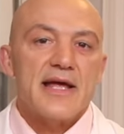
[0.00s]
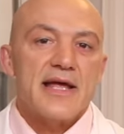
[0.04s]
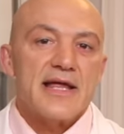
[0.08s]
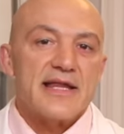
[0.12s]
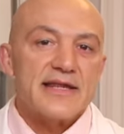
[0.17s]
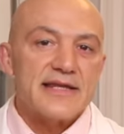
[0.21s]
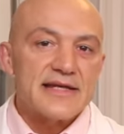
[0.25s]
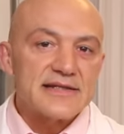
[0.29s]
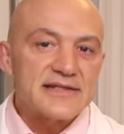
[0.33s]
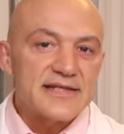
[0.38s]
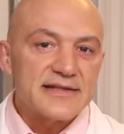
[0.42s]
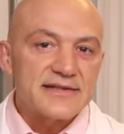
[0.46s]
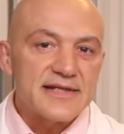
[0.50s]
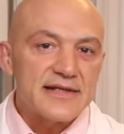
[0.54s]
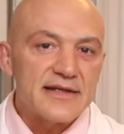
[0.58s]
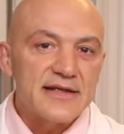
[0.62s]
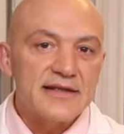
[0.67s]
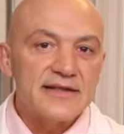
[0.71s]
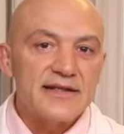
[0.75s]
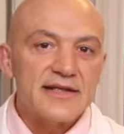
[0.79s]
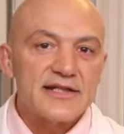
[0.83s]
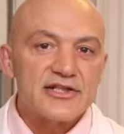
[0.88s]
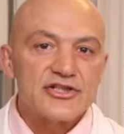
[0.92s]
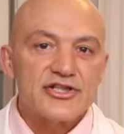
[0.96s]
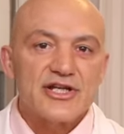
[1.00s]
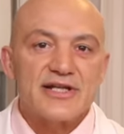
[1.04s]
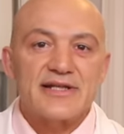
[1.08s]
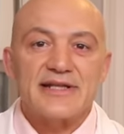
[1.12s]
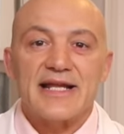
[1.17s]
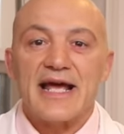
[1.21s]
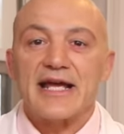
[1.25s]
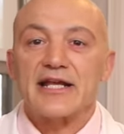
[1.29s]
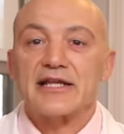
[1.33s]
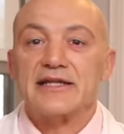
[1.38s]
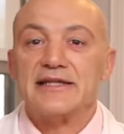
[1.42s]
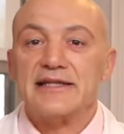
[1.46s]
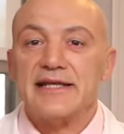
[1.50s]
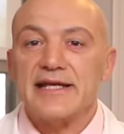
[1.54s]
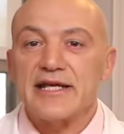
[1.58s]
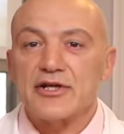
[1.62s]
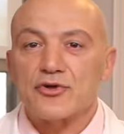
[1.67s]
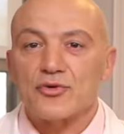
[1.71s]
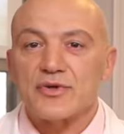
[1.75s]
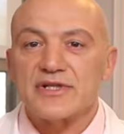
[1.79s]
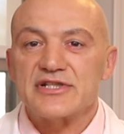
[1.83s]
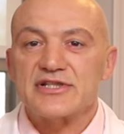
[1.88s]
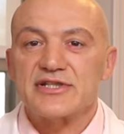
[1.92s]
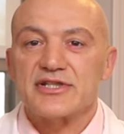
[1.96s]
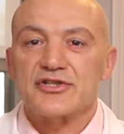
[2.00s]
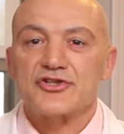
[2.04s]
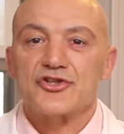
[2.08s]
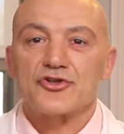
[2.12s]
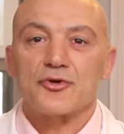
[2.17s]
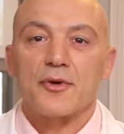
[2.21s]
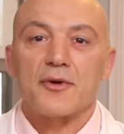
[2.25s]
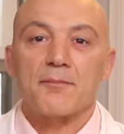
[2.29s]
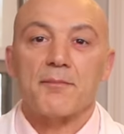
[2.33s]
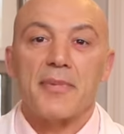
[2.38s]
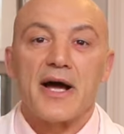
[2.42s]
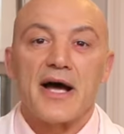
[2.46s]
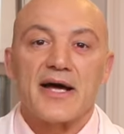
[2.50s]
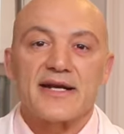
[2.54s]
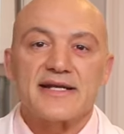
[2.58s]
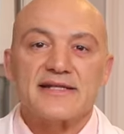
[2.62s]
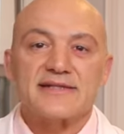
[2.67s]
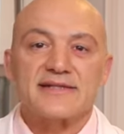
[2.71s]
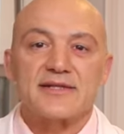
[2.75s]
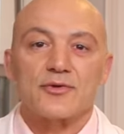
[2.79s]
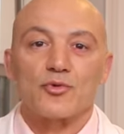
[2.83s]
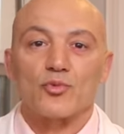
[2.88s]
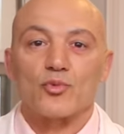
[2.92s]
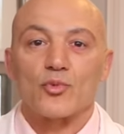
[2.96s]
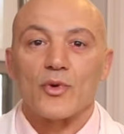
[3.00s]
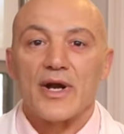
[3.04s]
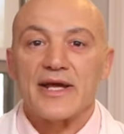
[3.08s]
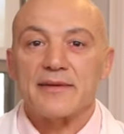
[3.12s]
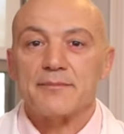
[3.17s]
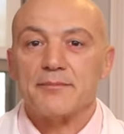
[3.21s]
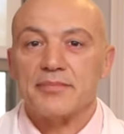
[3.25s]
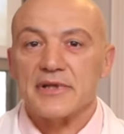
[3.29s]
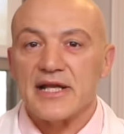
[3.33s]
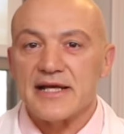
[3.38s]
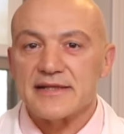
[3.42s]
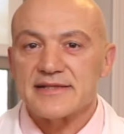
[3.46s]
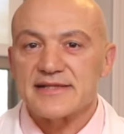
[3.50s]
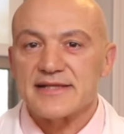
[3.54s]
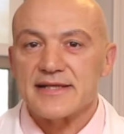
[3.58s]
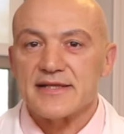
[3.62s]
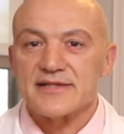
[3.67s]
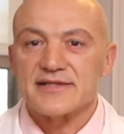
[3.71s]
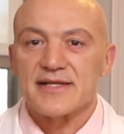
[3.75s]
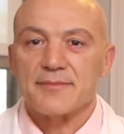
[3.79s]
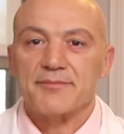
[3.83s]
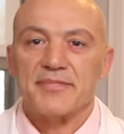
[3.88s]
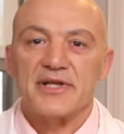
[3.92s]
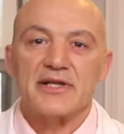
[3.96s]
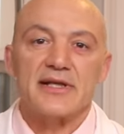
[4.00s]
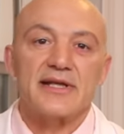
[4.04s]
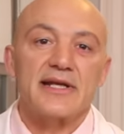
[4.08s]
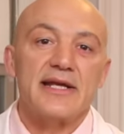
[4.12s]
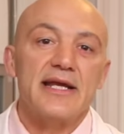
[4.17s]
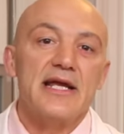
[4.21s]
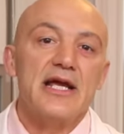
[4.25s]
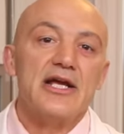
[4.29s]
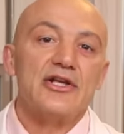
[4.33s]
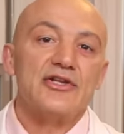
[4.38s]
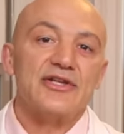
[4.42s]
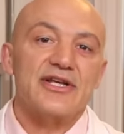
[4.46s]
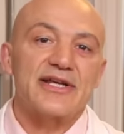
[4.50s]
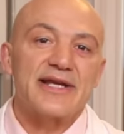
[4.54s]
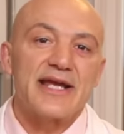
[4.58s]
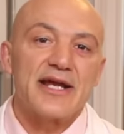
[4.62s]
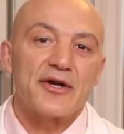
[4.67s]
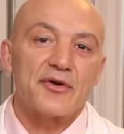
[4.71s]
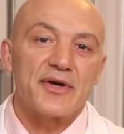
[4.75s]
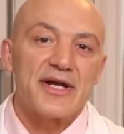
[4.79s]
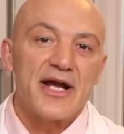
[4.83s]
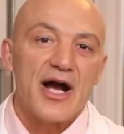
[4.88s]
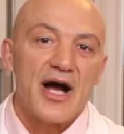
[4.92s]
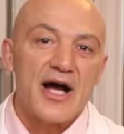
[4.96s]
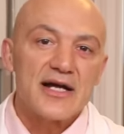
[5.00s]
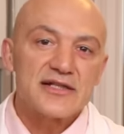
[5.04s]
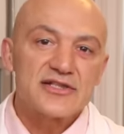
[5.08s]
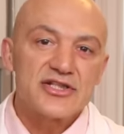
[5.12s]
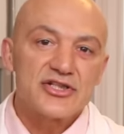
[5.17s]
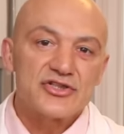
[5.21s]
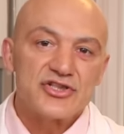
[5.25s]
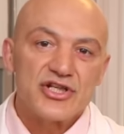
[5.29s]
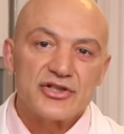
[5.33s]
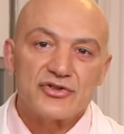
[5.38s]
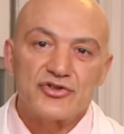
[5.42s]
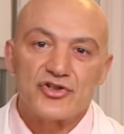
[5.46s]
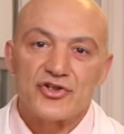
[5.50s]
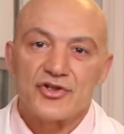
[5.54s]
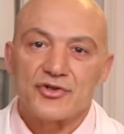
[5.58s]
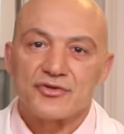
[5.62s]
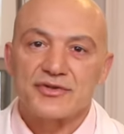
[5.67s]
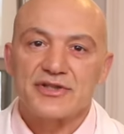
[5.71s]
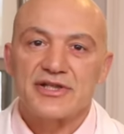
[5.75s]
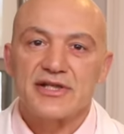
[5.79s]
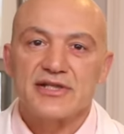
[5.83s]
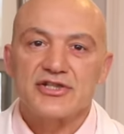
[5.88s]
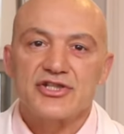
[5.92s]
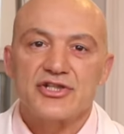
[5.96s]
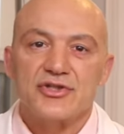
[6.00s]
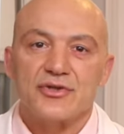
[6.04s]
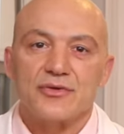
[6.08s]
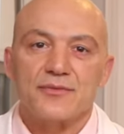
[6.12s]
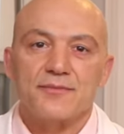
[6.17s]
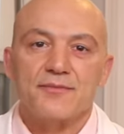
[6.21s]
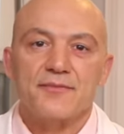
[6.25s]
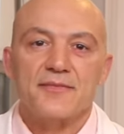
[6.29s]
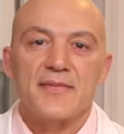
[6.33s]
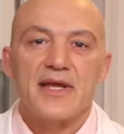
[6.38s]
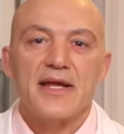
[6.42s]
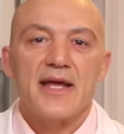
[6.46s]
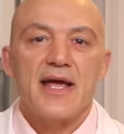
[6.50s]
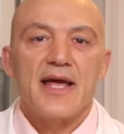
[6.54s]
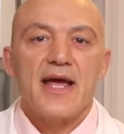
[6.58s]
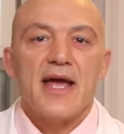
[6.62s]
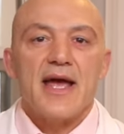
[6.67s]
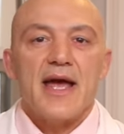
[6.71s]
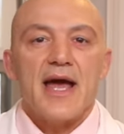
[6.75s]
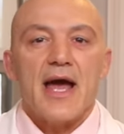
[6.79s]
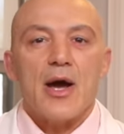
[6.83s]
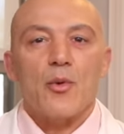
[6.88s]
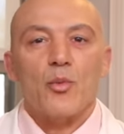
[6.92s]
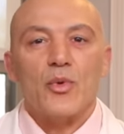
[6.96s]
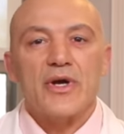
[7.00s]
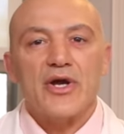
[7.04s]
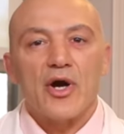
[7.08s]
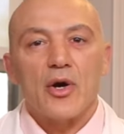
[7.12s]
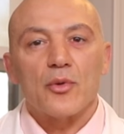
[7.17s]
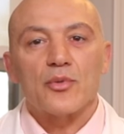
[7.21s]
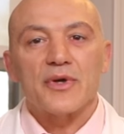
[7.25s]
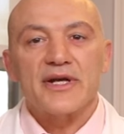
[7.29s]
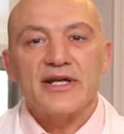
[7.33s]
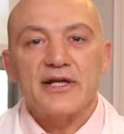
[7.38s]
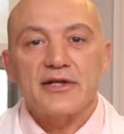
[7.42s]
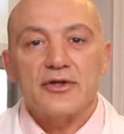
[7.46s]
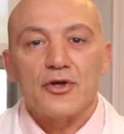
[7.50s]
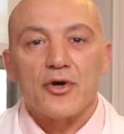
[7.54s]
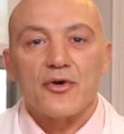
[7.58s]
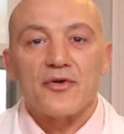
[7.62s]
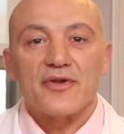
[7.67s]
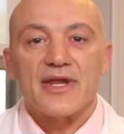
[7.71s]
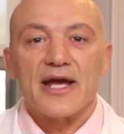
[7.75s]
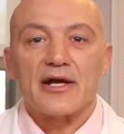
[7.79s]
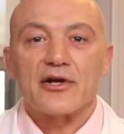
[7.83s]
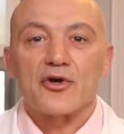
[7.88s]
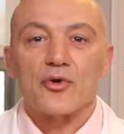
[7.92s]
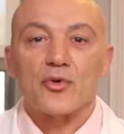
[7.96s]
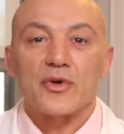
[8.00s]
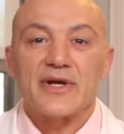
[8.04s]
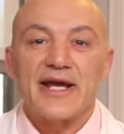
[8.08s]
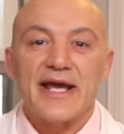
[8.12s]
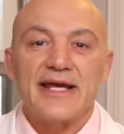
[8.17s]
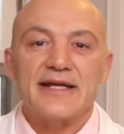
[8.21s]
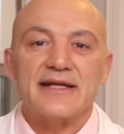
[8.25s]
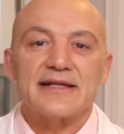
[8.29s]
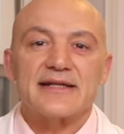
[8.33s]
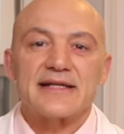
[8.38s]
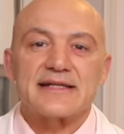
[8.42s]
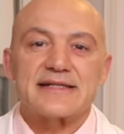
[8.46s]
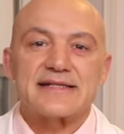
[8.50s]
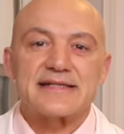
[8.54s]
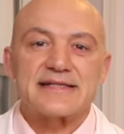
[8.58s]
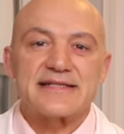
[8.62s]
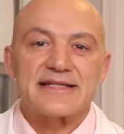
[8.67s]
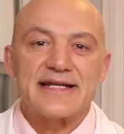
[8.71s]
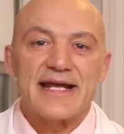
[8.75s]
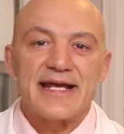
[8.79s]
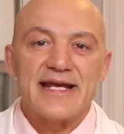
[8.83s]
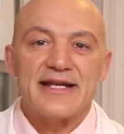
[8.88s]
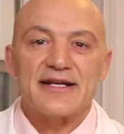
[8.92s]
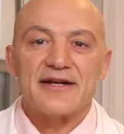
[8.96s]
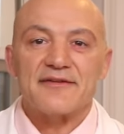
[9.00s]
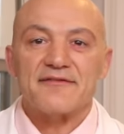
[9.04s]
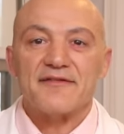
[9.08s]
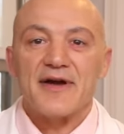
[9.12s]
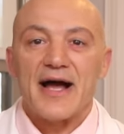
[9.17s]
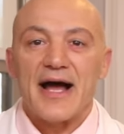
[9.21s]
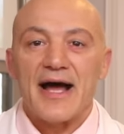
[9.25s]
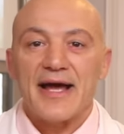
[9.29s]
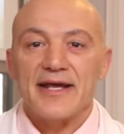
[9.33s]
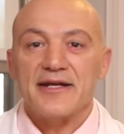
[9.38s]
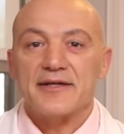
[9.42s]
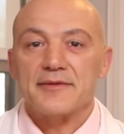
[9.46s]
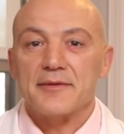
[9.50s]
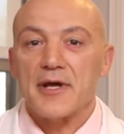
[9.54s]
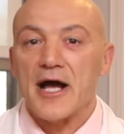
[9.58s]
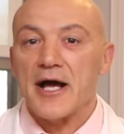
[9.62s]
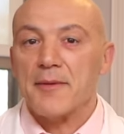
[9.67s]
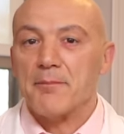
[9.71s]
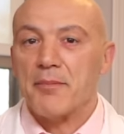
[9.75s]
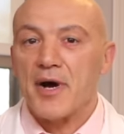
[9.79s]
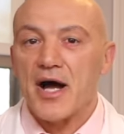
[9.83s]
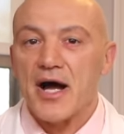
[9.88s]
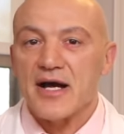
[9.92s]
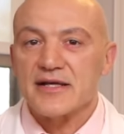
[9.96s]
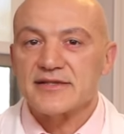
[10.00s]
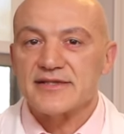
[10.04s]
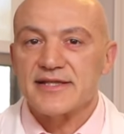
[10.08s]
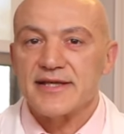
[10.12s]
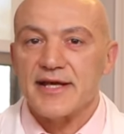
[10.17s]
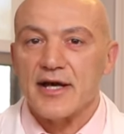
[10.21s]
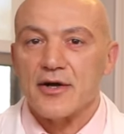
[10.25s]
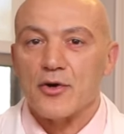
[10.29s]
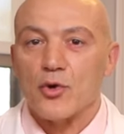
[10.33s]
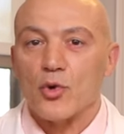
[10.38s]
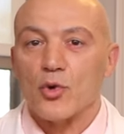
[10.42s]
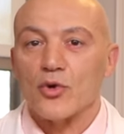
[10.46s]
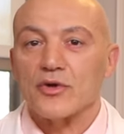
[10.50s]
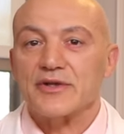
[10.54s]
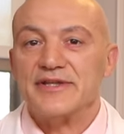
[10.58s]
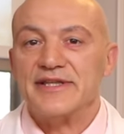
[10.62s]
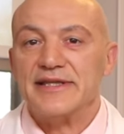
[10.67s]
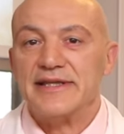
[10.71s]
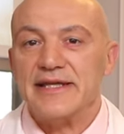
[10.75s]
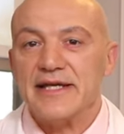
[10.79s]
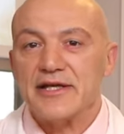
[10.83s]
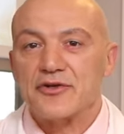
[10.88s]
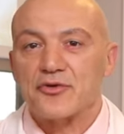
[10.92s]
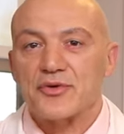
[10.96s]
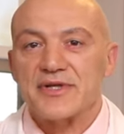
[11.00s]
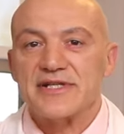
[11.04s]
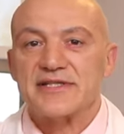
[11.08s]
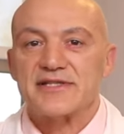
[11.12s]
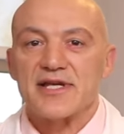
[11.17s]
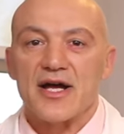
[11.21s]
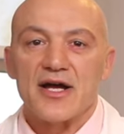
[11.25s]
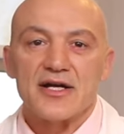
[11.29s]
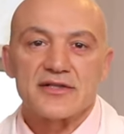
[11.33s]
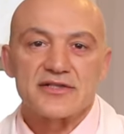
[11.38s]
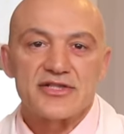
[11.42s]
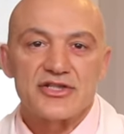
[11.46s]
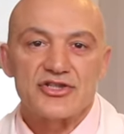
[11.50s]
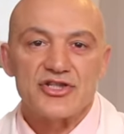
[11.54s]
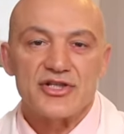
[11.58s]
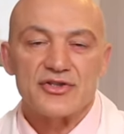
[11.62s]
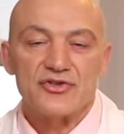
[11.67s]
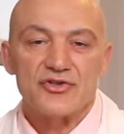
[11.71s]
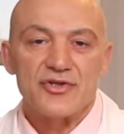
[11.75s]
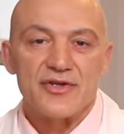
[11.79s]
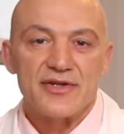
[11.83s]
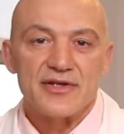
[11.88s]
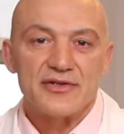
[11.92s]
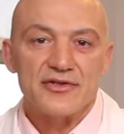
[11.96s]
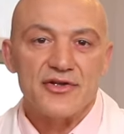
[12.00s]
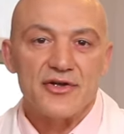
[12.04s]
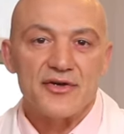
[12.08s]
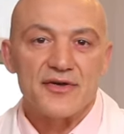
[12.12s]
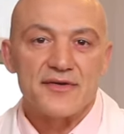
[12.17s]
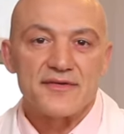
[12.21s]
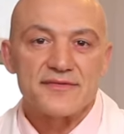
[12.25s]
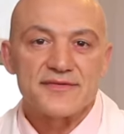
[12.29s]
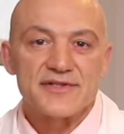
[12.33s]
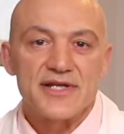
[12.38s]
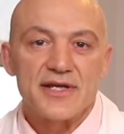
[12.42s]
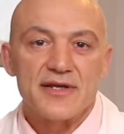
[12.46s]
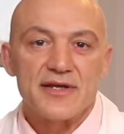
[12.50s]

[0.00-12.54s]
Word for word: This is a condition that decreases your body's red blood cells' ability to carry oxygen to your tissue. And we already know that creating a state of heightened hypoxia or decreased oxygen to the nerves